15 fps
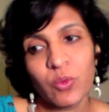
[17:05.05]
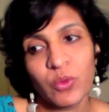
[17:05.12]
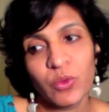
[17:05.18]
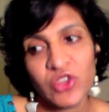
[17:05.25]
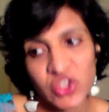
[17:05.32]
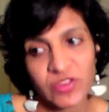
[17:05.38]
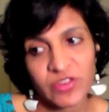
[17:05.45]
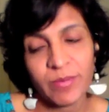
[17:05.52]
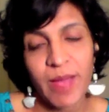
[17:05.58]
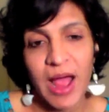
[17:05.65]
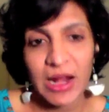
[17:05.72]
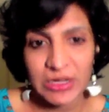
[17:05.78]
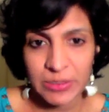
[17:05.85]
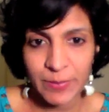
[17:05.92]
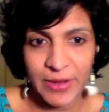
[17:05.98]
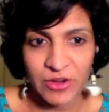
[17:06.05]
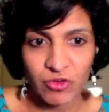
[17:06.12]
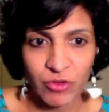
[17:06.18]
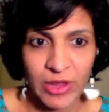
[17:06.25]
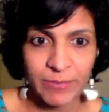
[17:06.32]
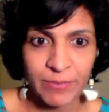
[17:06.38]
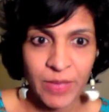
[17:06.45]
so which is my
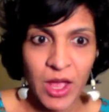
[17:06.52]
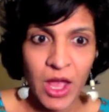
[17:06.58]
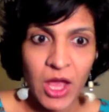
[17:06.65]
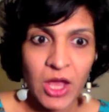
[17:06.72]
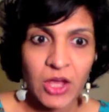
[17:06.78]
ultimate dream.